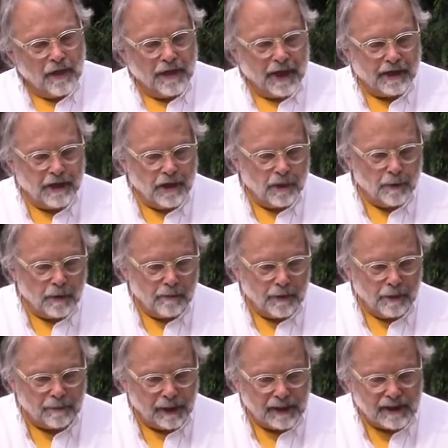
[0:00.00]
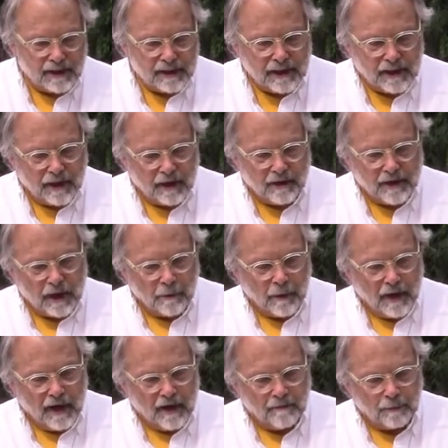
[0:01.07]
Then you will be pleased to hear that
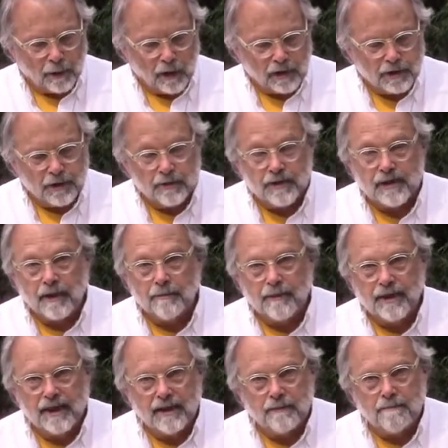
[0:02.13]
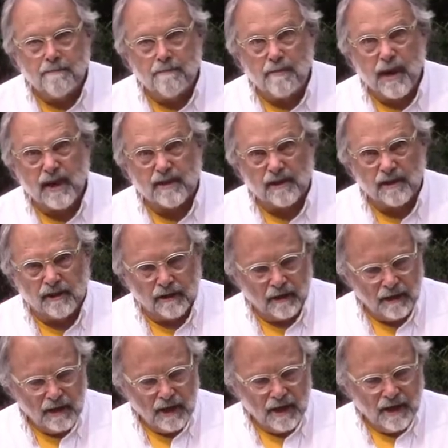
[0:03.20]
we have brought you something better
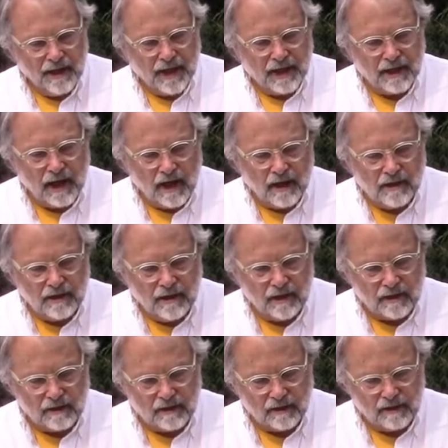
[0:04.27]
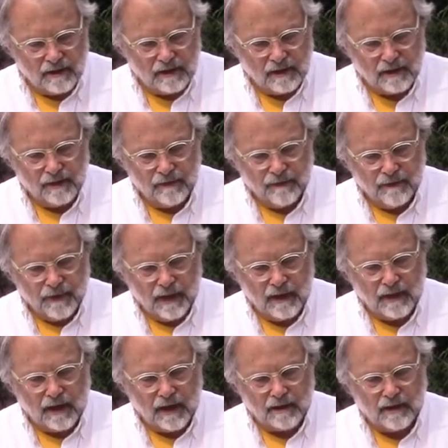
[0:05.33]
than onions,
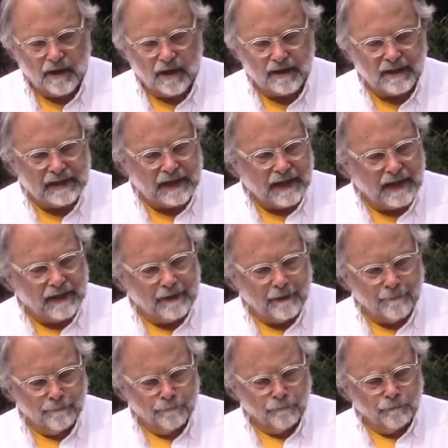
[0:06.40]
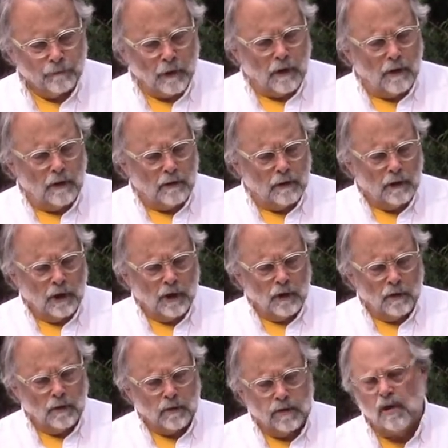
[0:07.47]
Hananiah said. Oh,
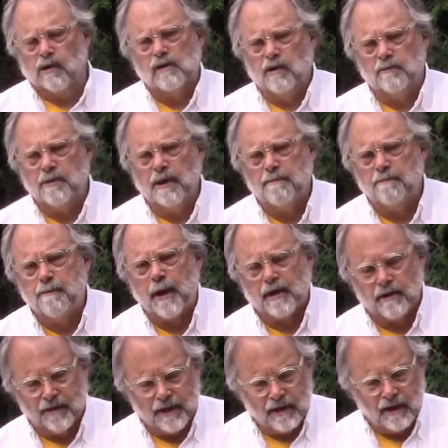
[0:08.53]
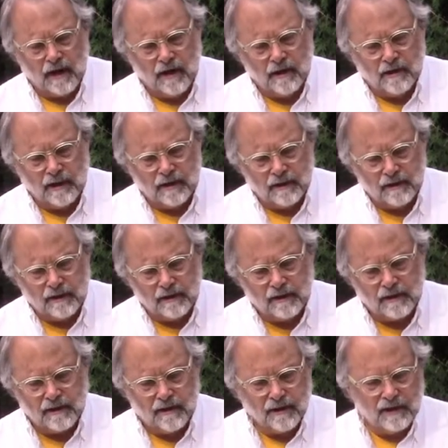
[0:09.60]
what could be better than
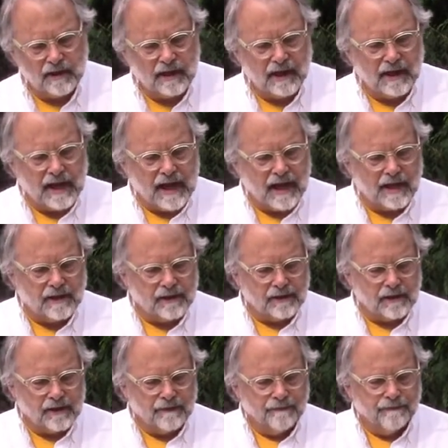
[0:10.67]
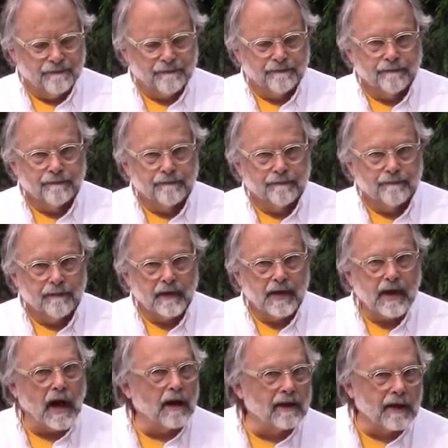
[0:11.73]
onions? The king asked.
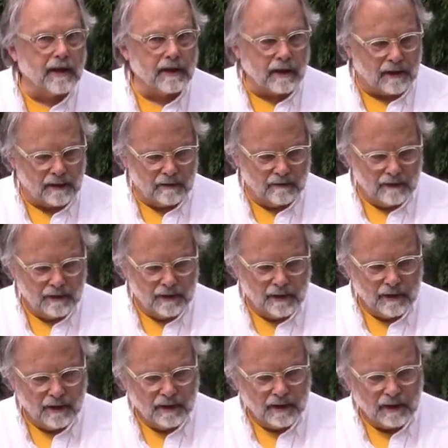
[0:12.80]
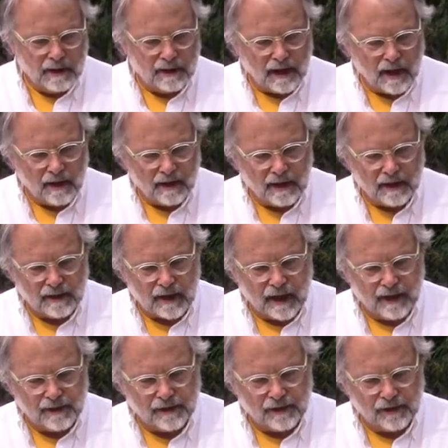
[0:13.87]
Garlic, Gedalia
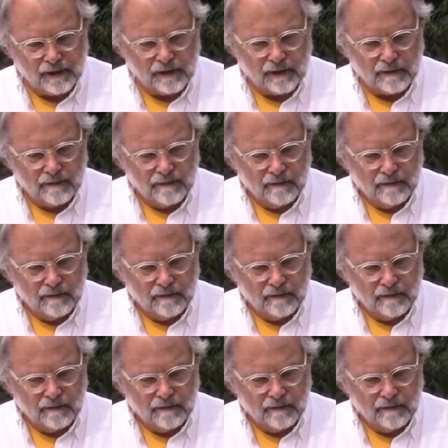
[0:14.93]
answered.